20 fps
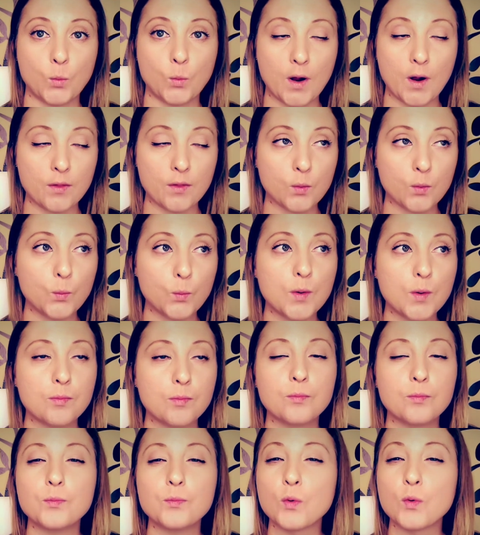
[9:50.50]
Whether we
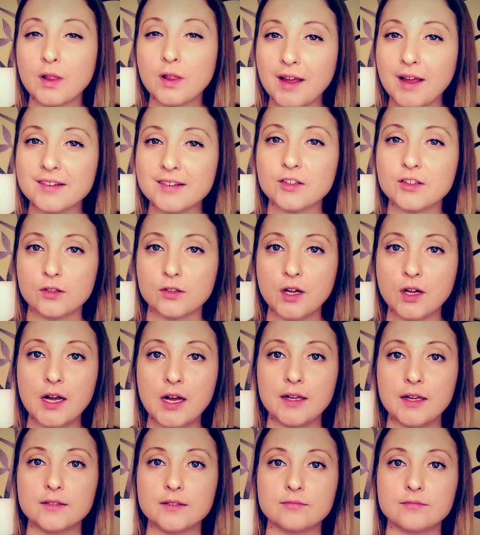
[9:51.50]
realize it or
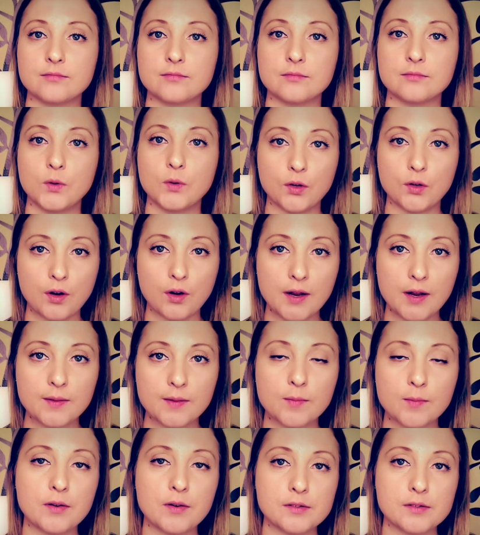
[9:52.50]
not, we create
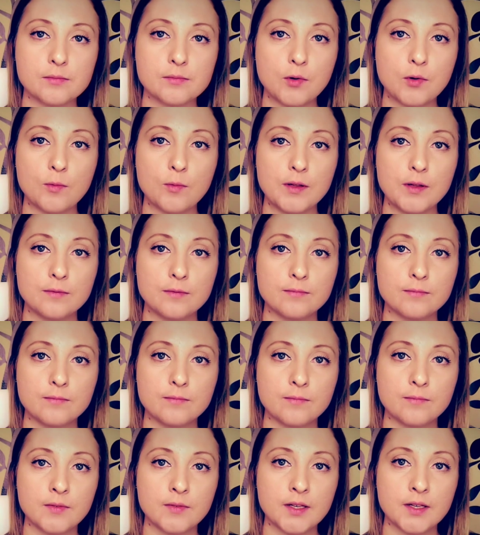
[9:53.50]
in the present moment.
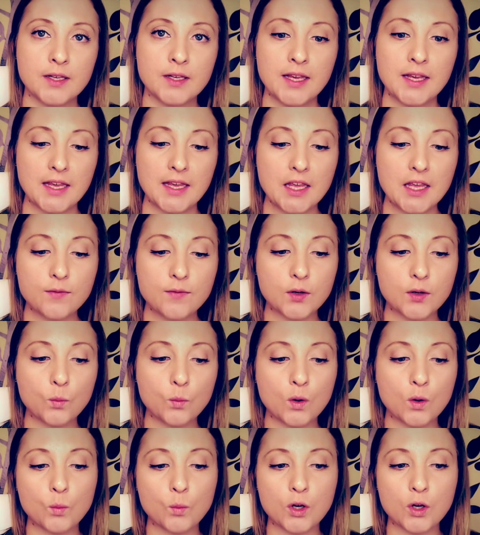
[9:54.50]

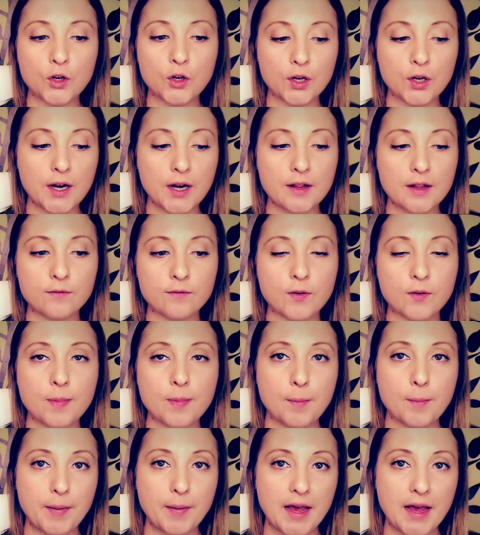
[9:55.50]
Even when we're creating
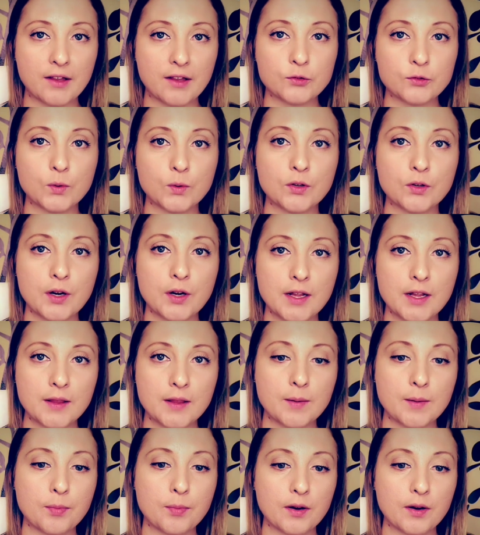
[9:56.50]
from the past, we're
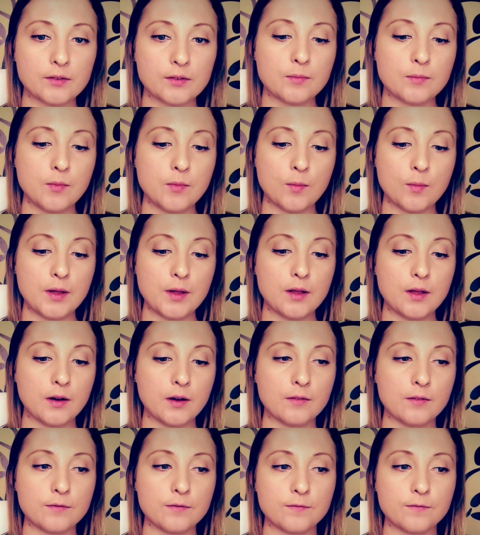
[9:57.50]
creating in the present moment
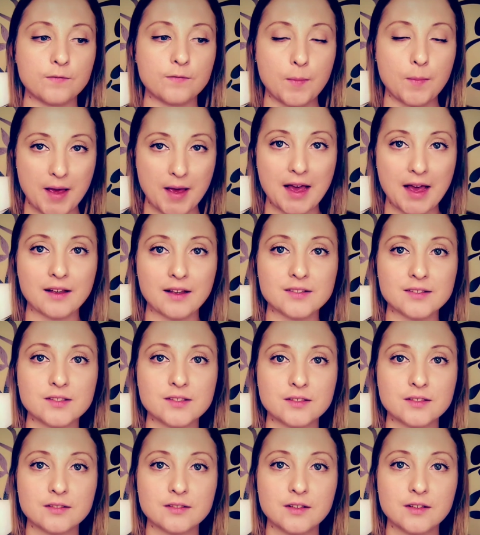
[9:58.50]
of the
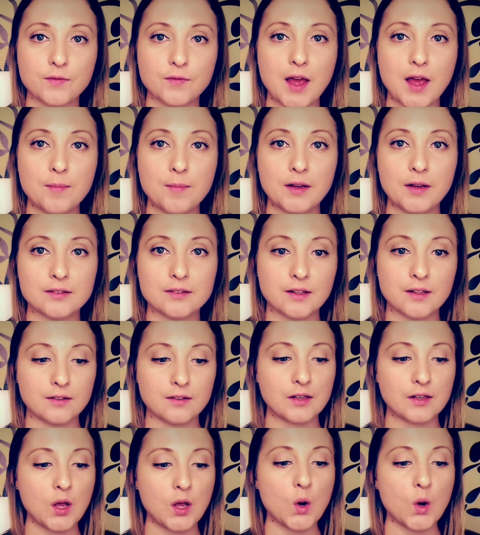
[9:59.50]
past, if that makes
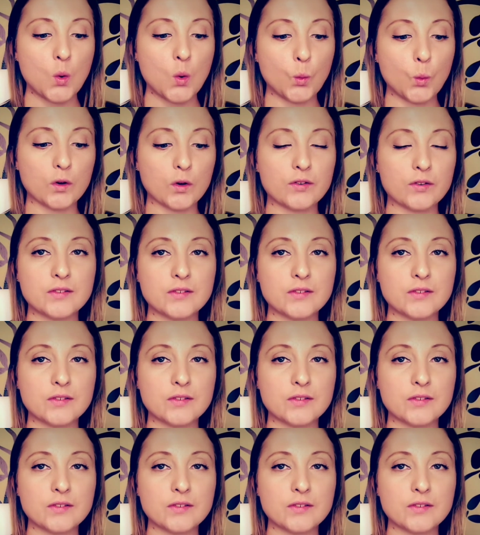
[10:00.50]
sense. We're